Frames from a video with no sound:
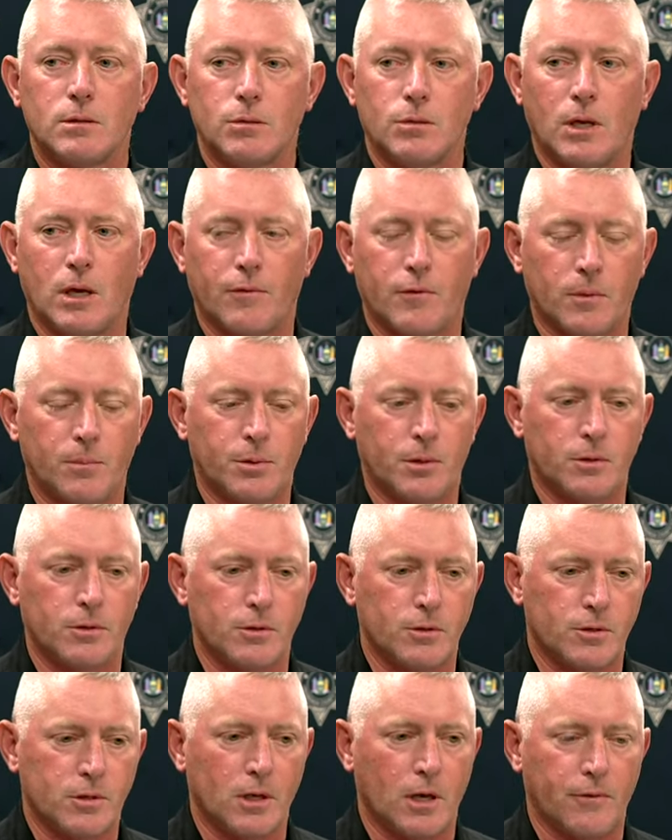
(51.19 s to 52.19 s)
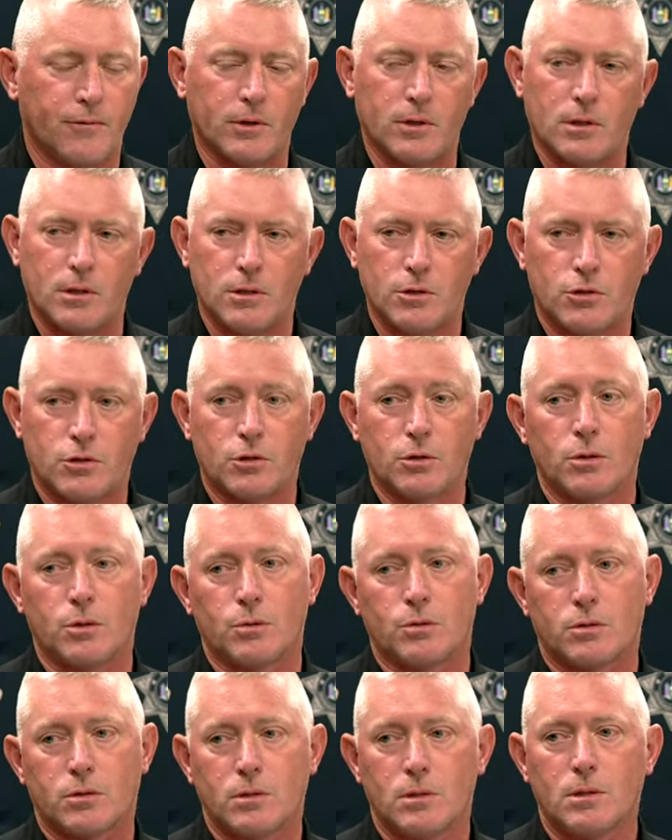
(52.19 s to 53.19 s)
You'd have to put yourself in his
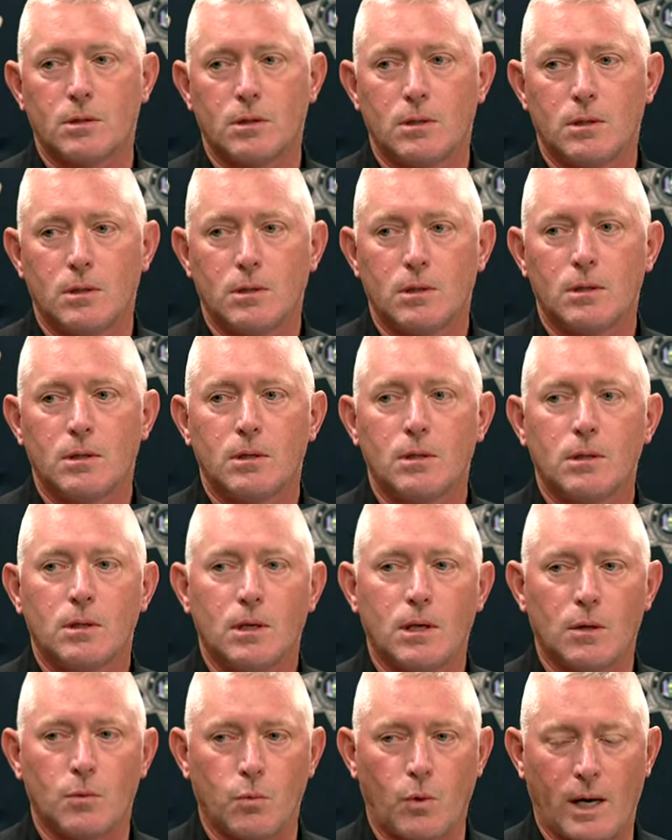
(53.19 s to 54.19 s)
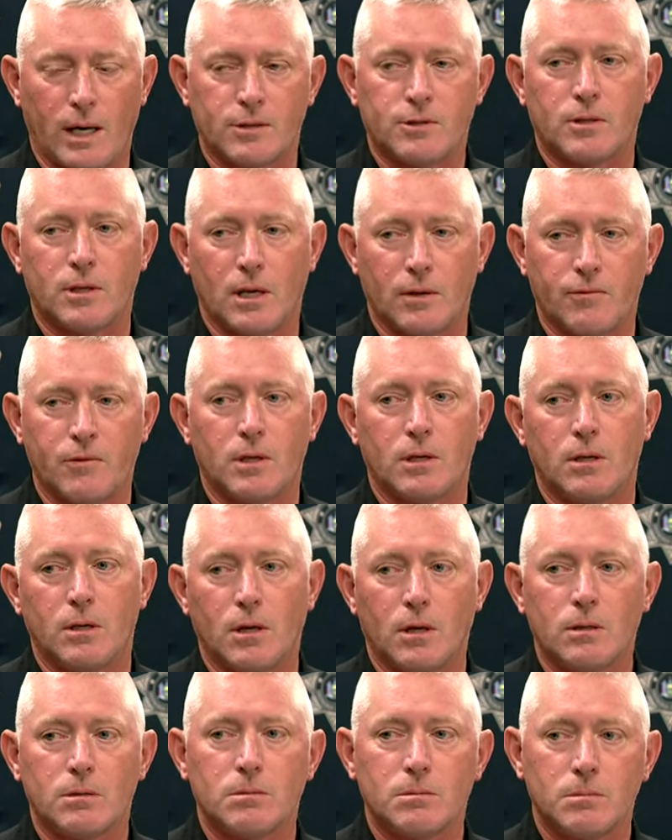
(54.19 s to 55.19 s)
shoes and watch that
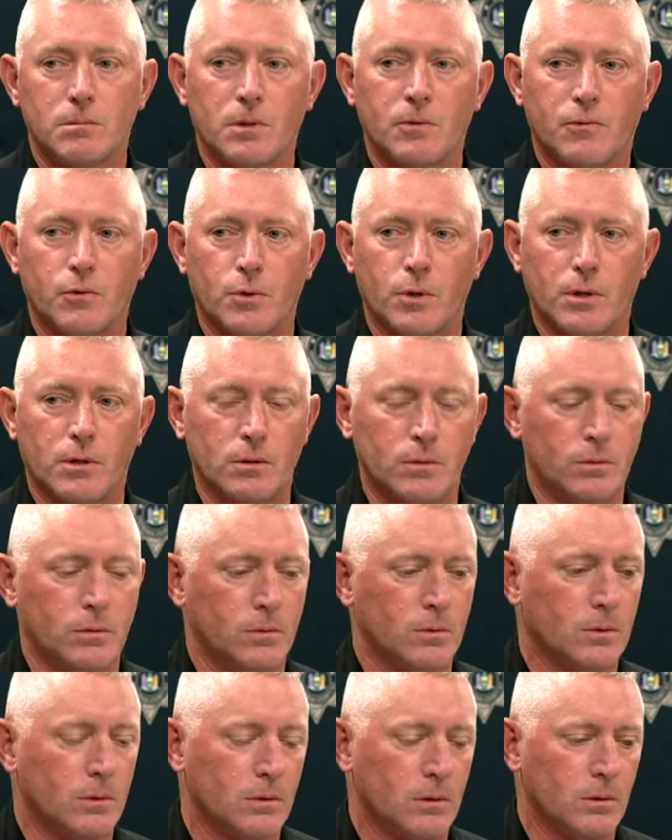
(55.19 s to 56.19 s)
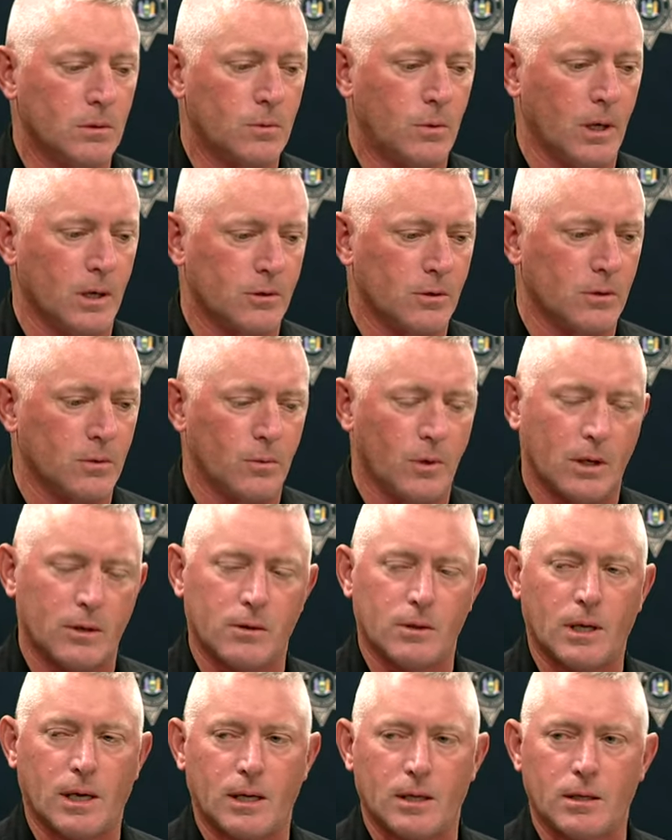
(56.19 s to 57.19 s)
video before you question whether
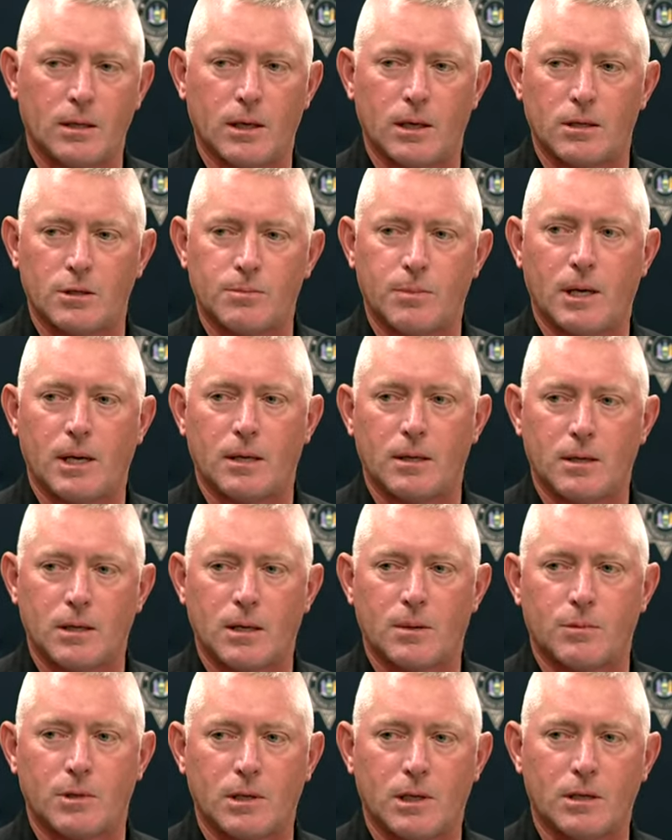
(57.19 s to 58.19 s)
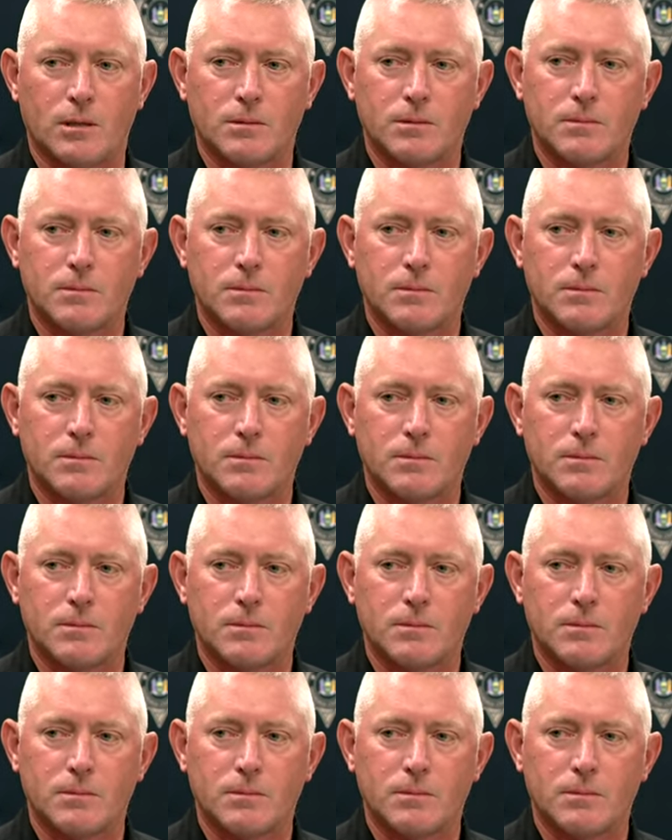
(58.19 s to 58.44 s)
or not he had his body camera on.